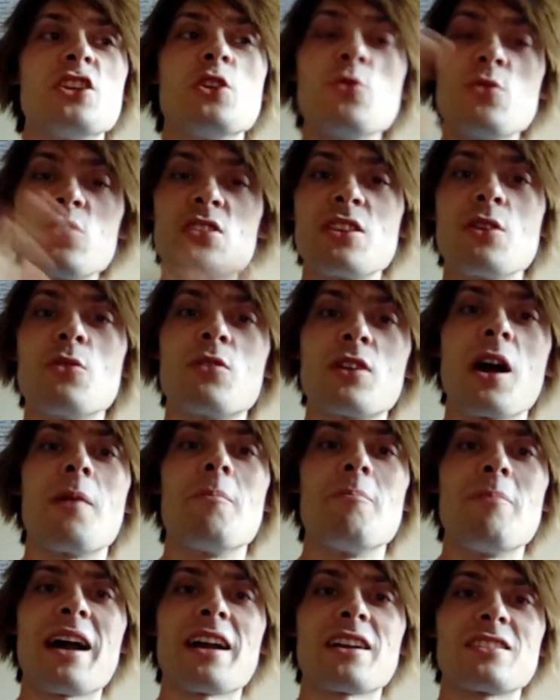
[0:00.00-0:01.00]
you still
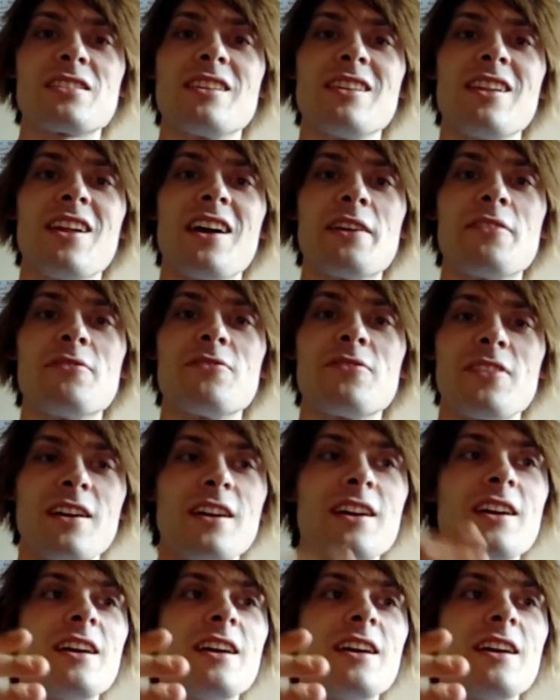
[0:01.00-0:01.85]
come back to life.